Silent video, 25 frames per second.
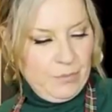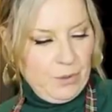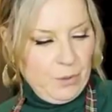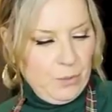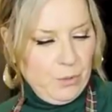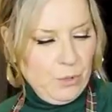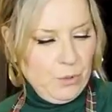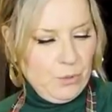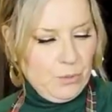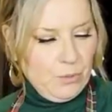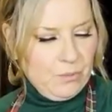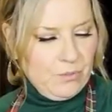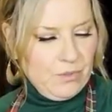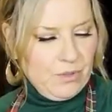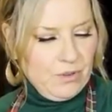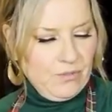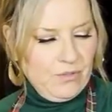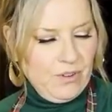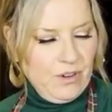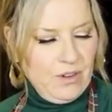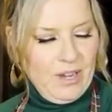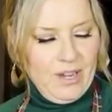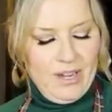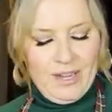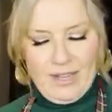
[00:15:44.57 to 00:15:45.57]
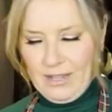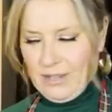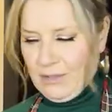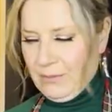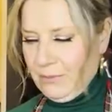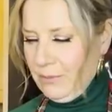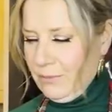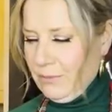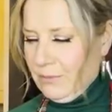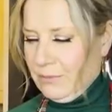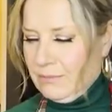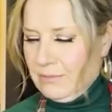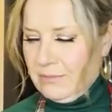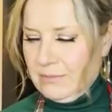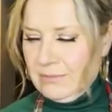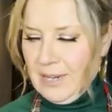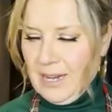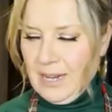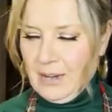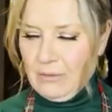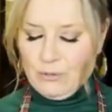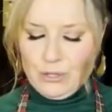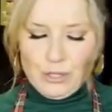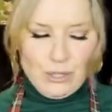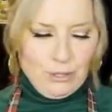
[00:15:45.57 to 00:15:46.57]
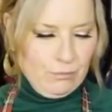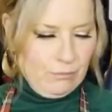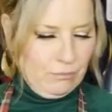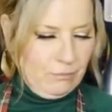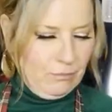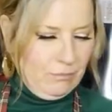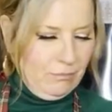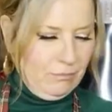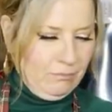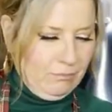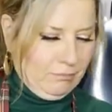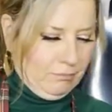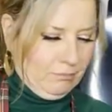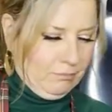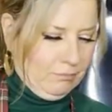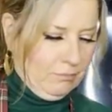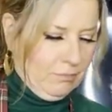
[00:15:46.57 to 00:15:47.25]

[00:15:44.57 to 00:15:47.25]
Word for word: Ooh, they're very hot. Ooh, ouch. Mm.